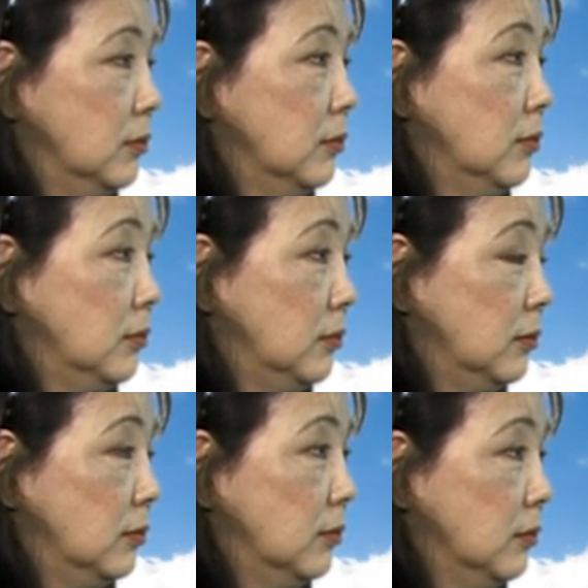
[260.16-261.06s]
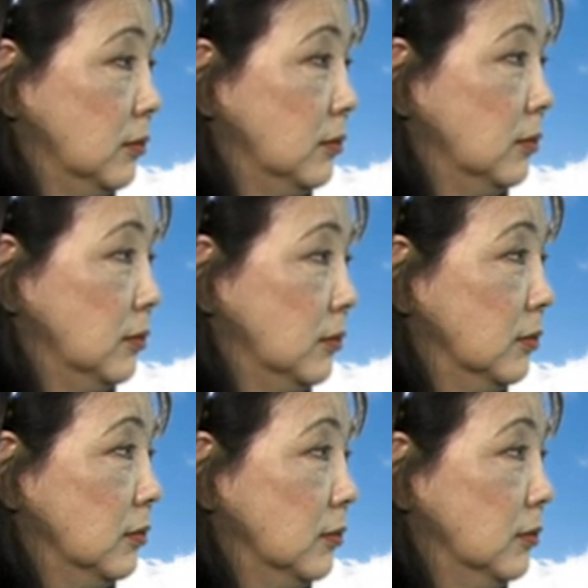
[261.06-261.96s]

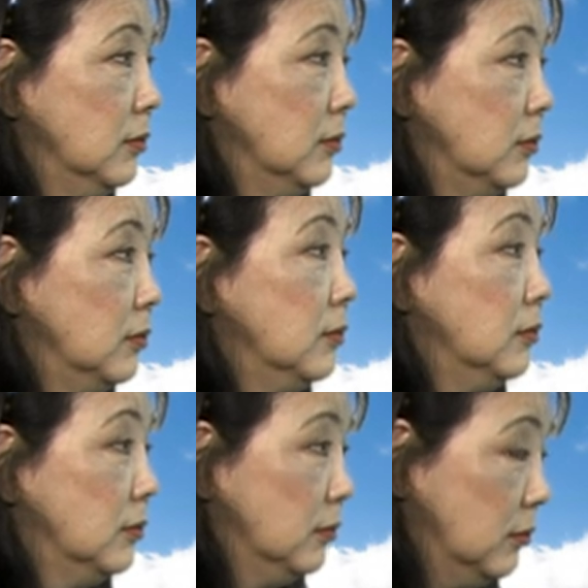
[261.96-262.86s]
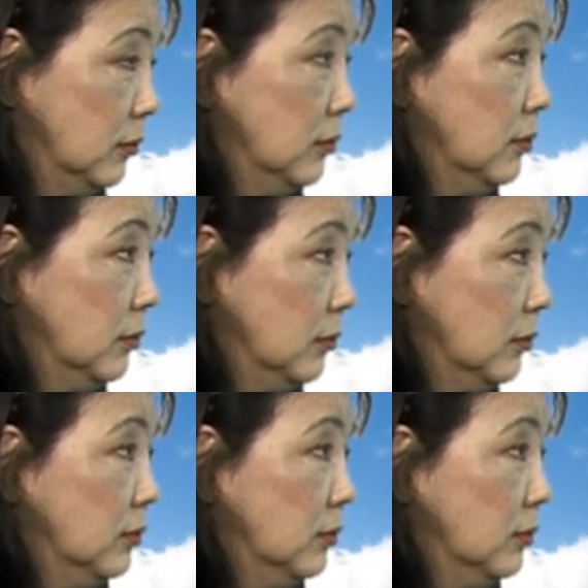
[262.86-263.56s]
(not speaking)